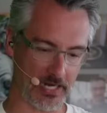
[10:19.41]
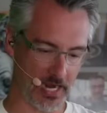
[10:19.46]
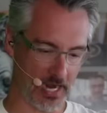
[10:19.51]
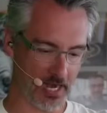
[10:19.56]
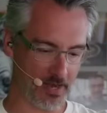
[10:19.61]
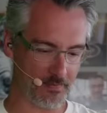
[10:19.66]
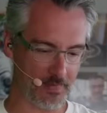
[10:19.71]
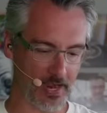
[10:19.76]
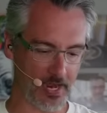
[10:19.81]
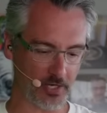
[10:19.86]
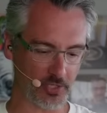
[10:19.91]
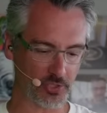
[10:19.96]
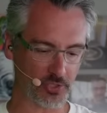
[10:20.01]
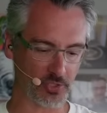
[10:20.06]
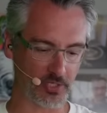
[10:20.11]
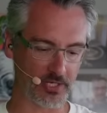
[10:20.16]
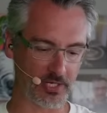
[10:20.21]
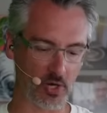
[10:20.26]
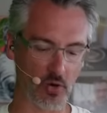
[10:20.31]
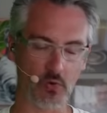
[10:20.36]
I am
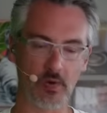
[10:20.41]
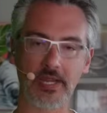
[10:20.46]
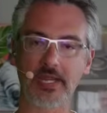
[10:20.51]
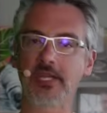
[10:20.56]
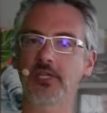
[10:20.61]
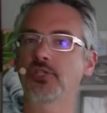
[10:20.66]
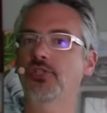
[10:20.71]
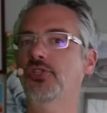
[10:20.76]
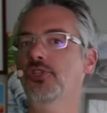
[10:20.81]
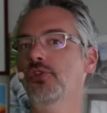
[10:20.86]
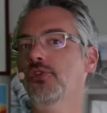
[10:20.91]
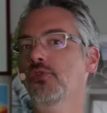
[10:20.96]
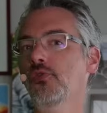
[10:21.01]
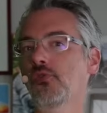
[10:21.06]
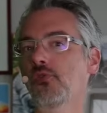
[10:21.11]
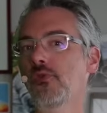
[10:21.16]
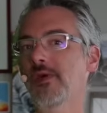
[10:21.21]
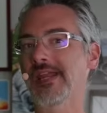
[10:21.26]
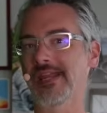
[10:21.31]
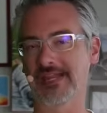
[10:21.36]
actually going in two
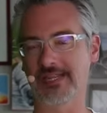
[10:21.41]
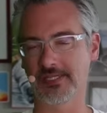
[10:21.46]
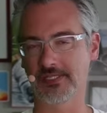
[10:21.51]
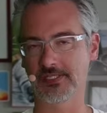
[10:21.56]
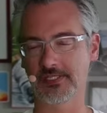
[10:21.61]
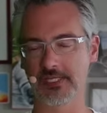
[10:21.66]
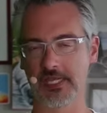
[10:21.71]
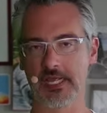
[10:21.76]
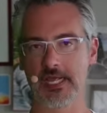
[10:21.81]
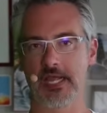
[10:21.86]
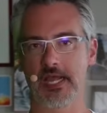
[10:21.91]
weeks.